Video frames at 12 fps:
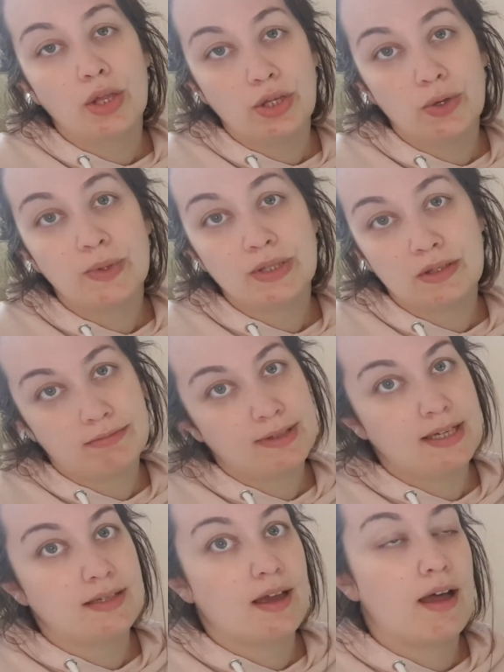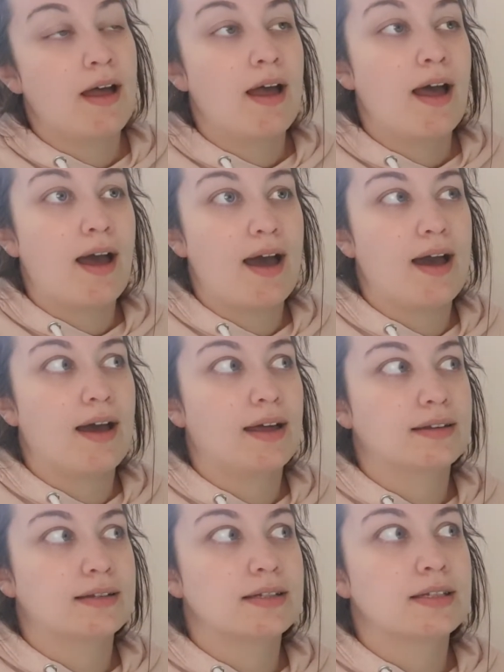you as the reader
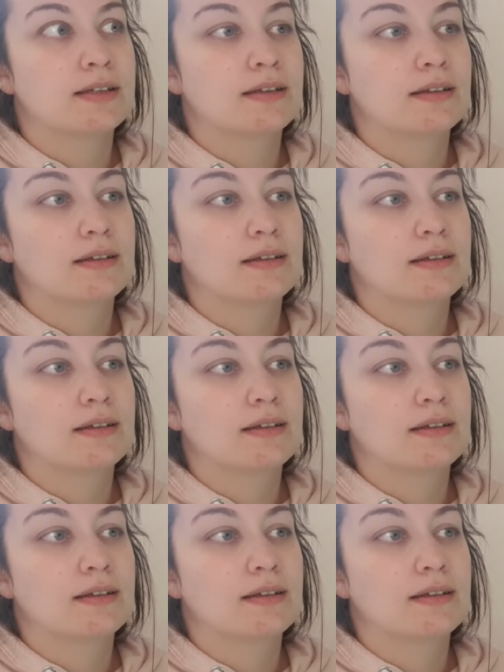and